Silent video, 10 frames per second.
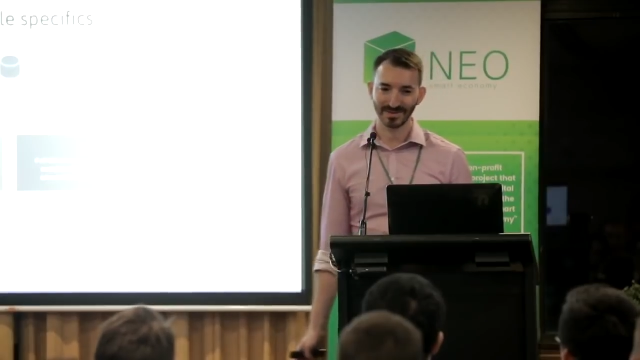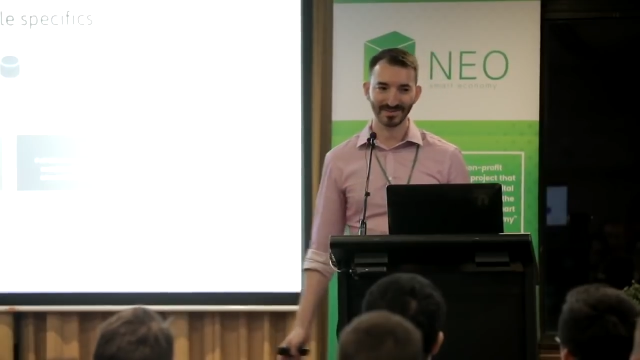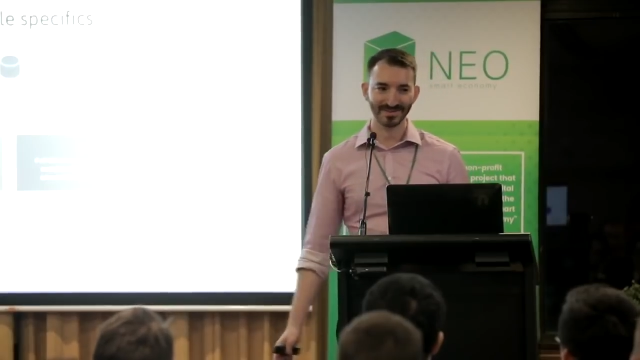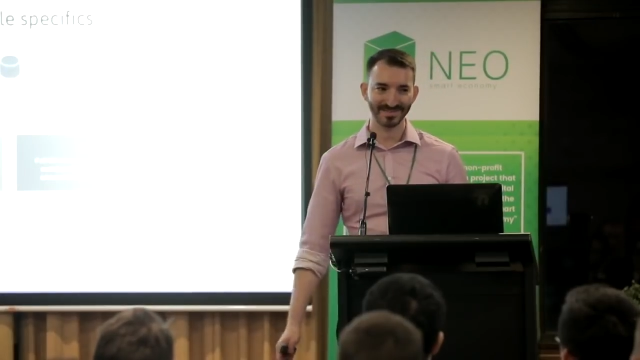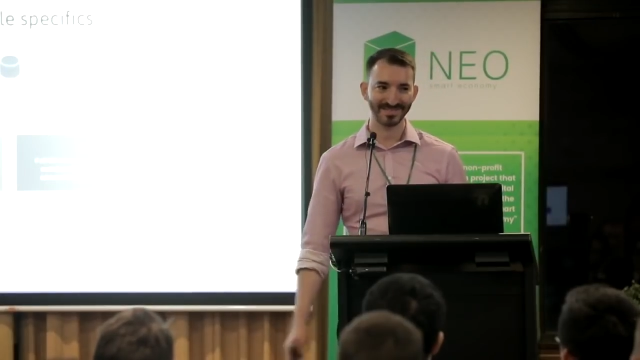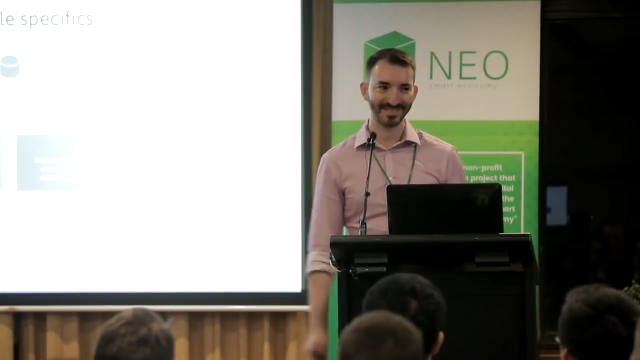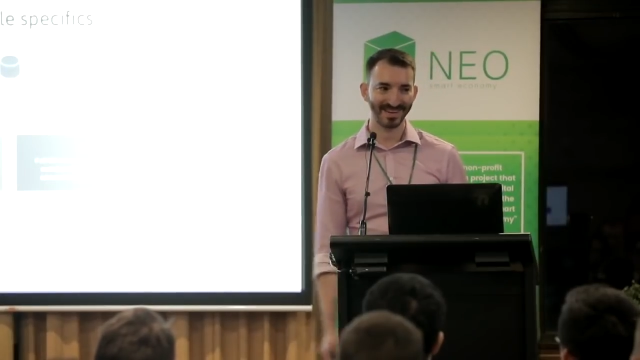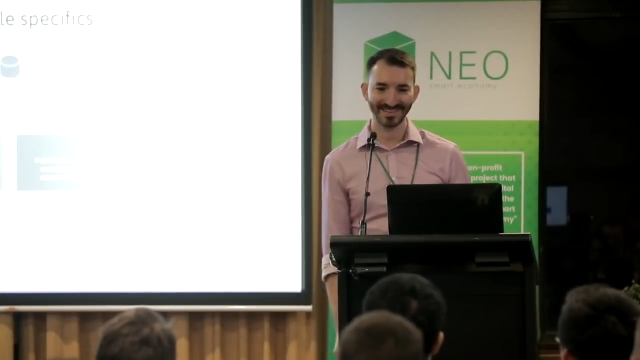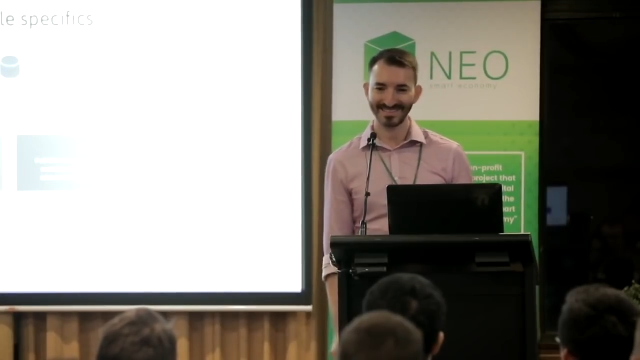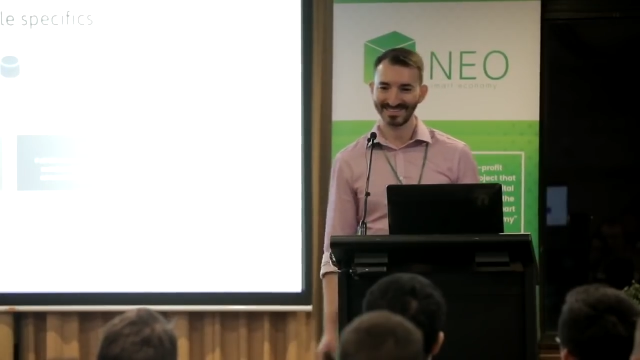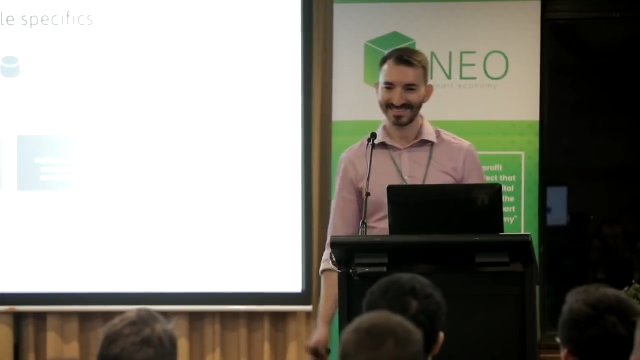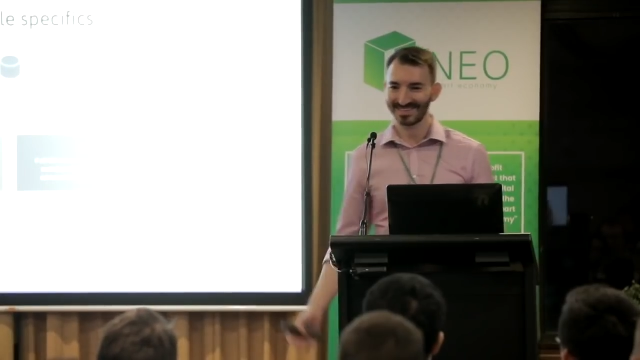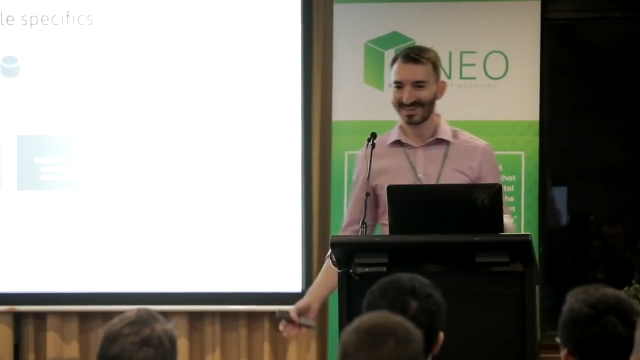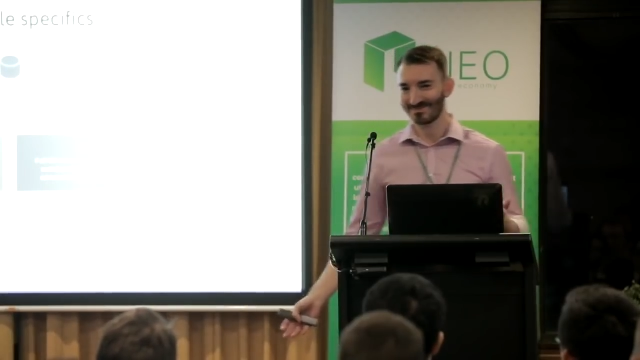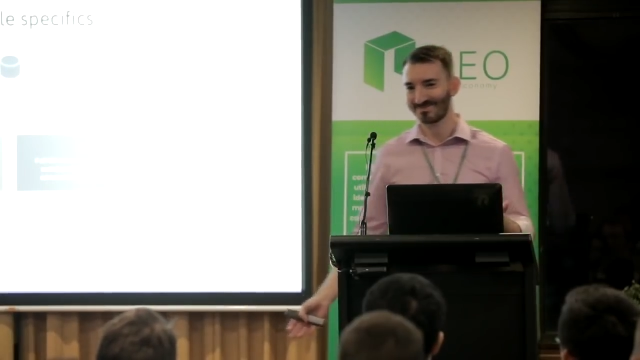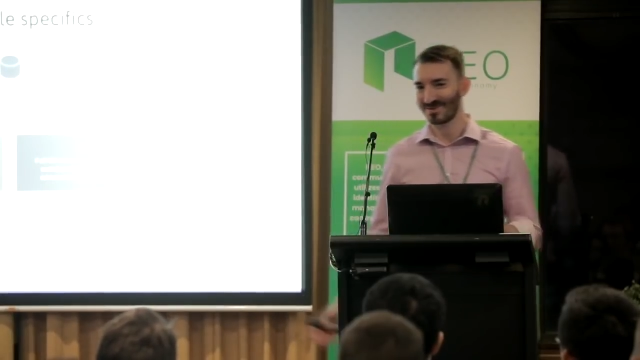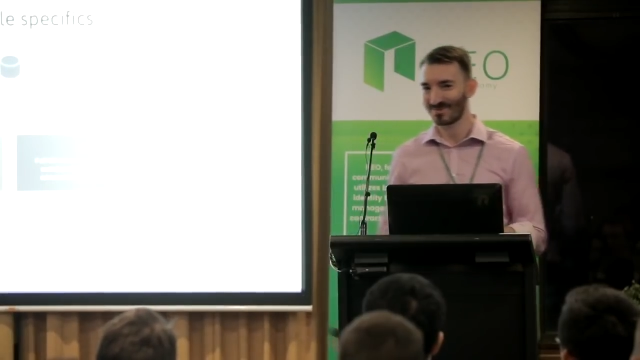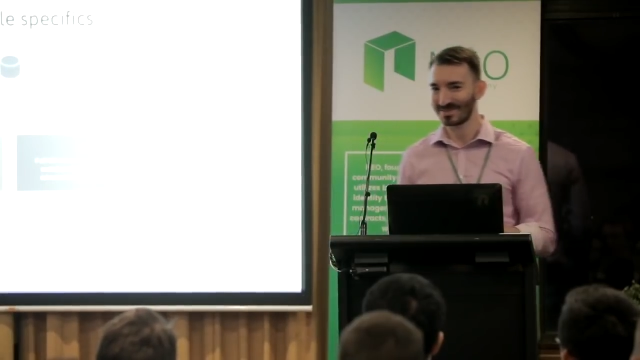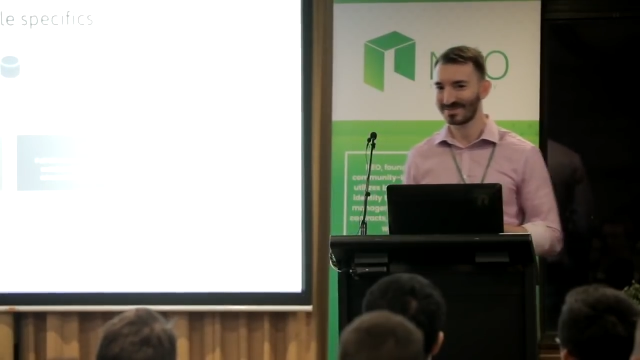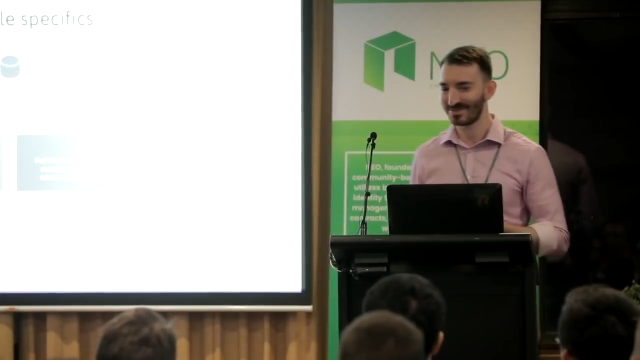You know, it's not
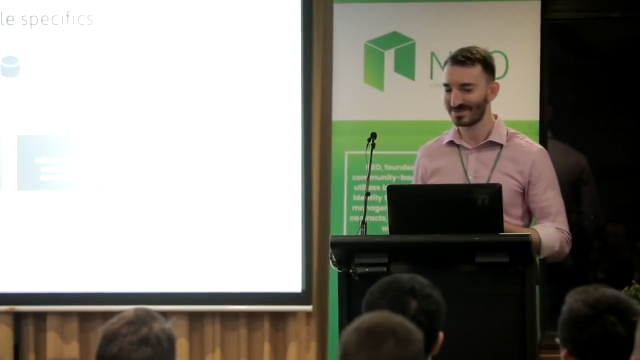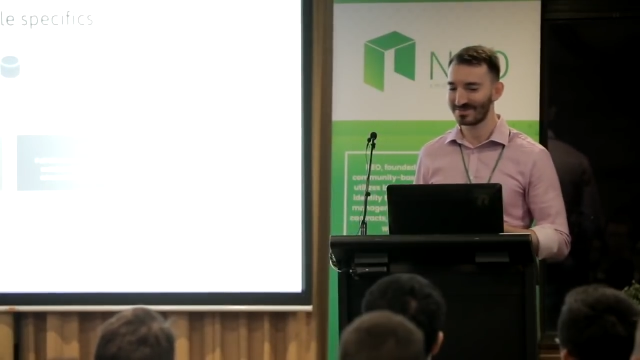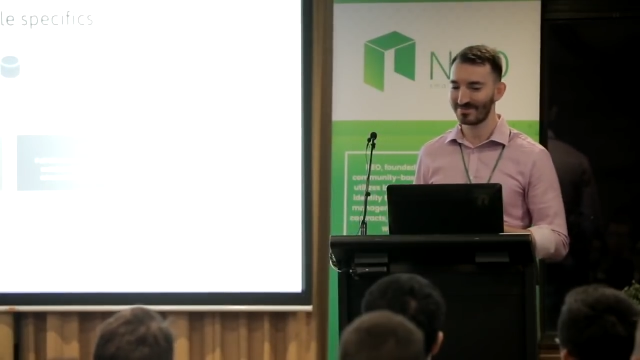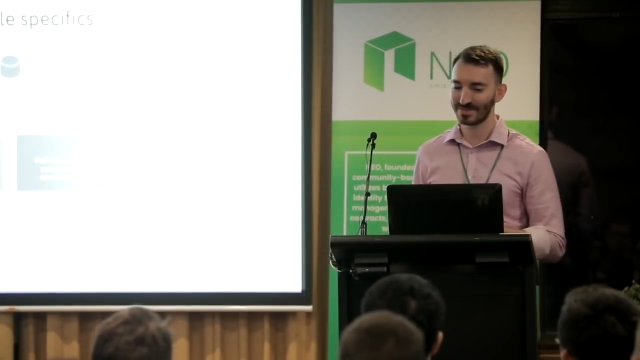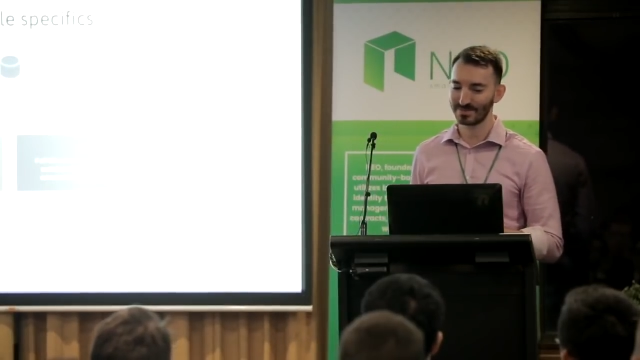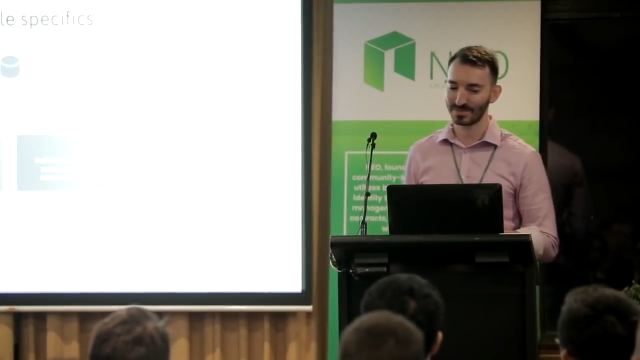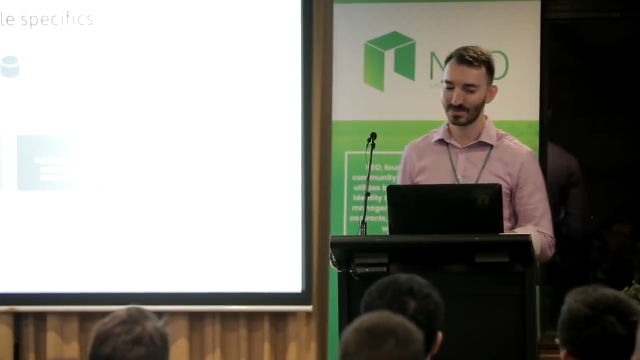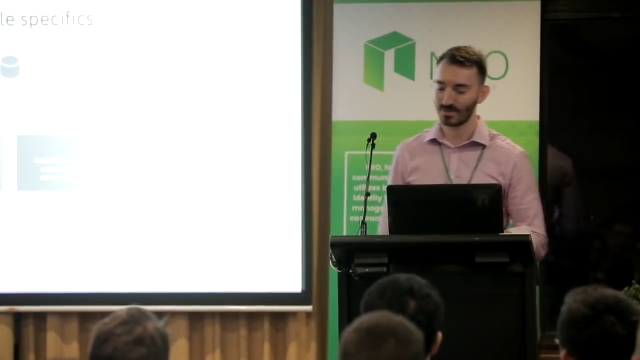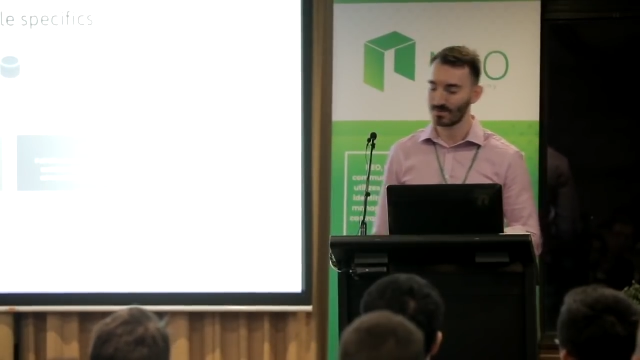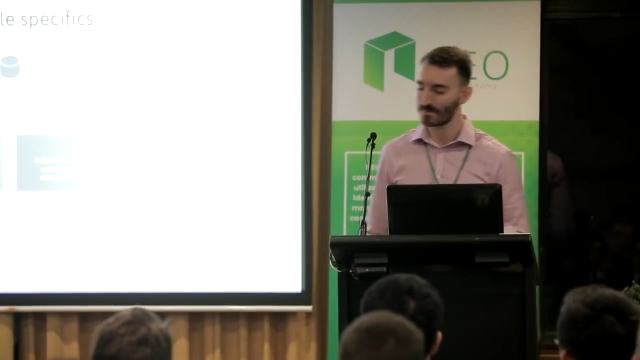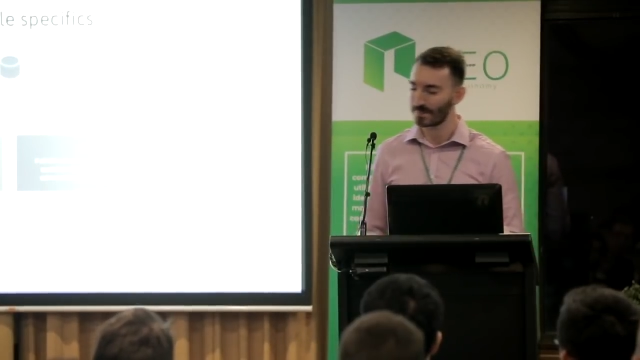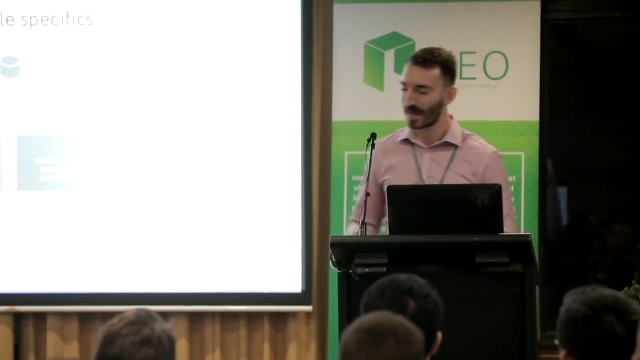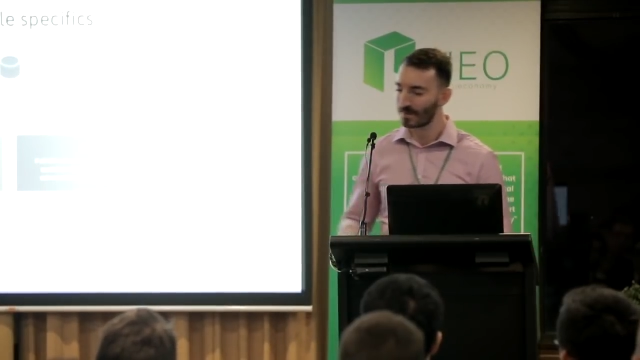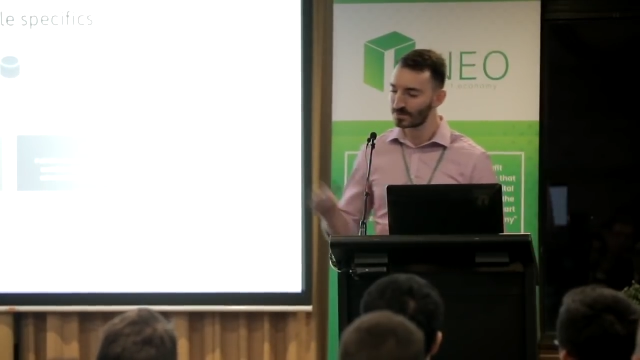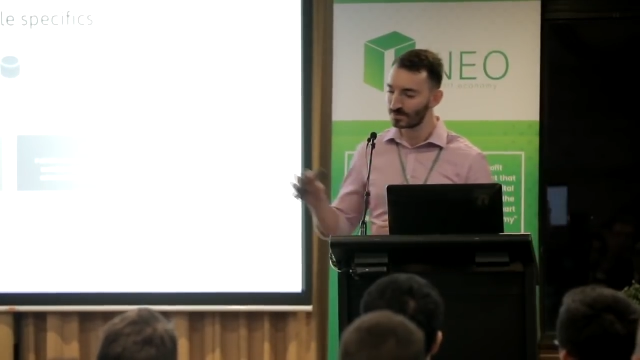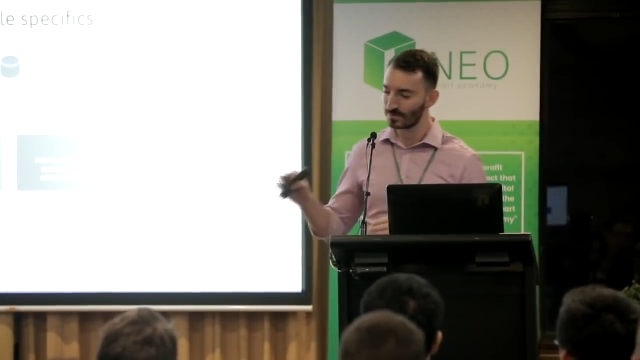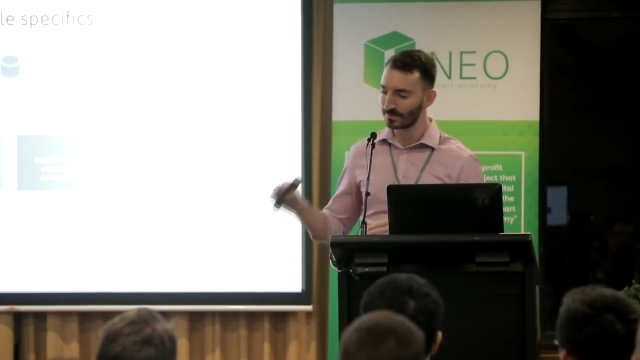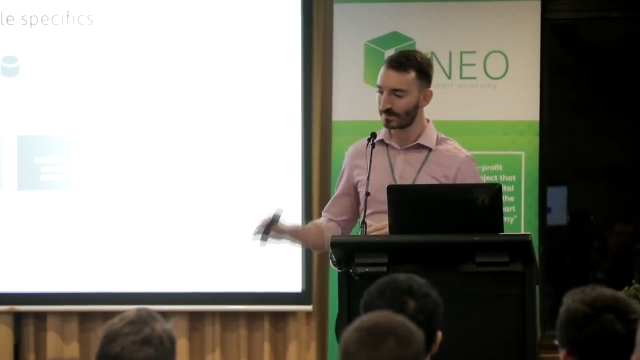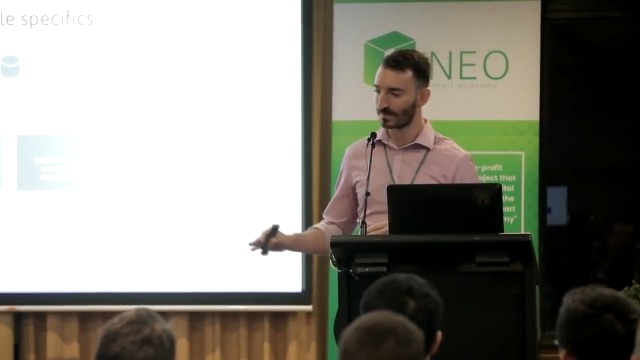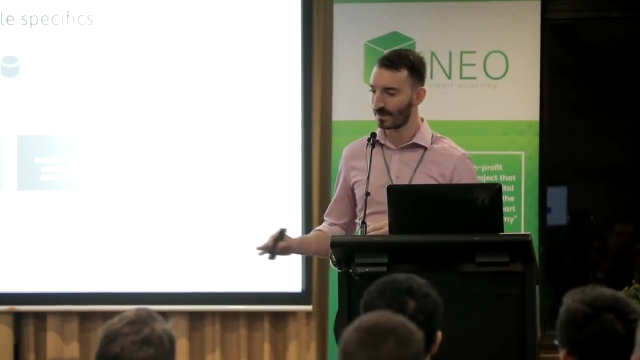a serious investment. So up to
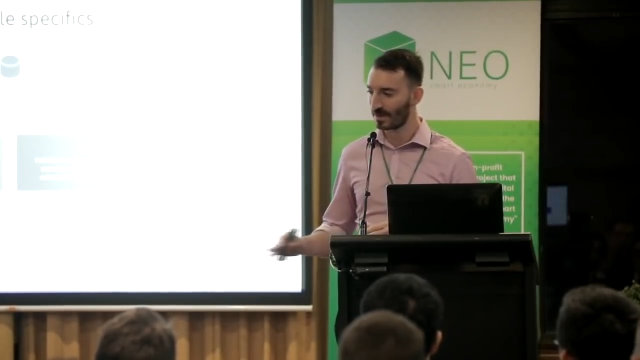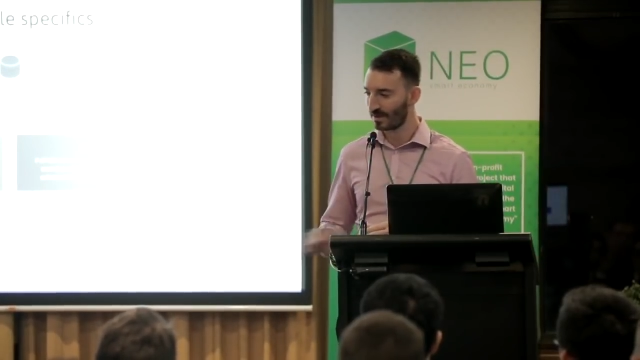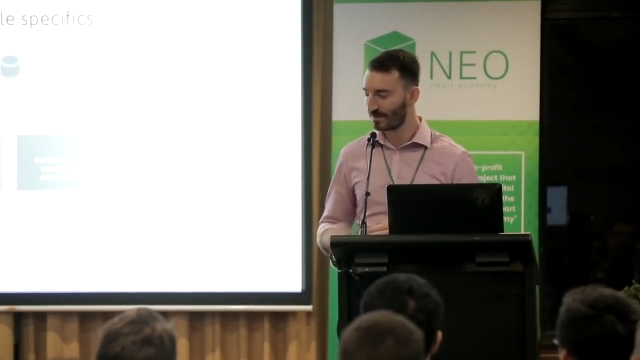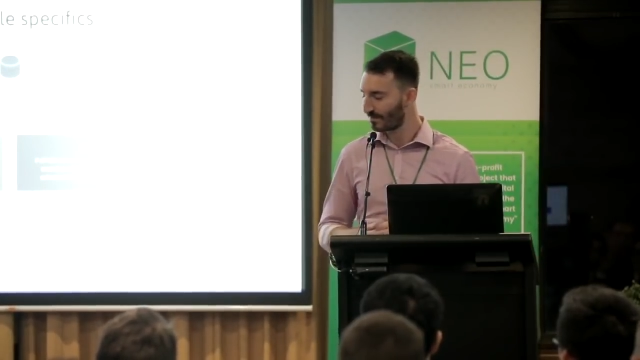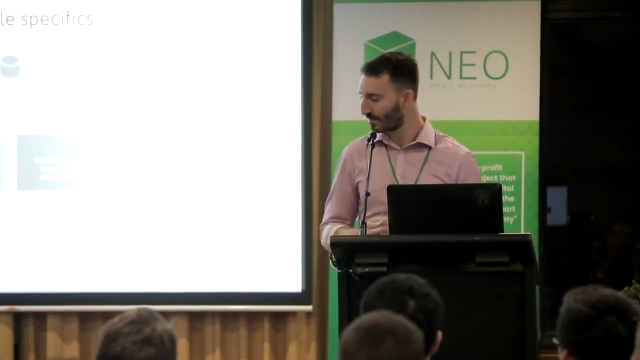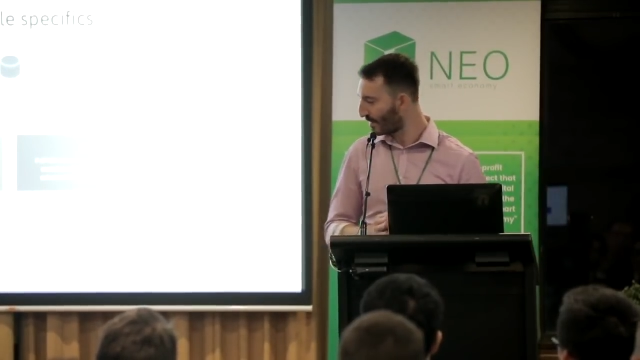a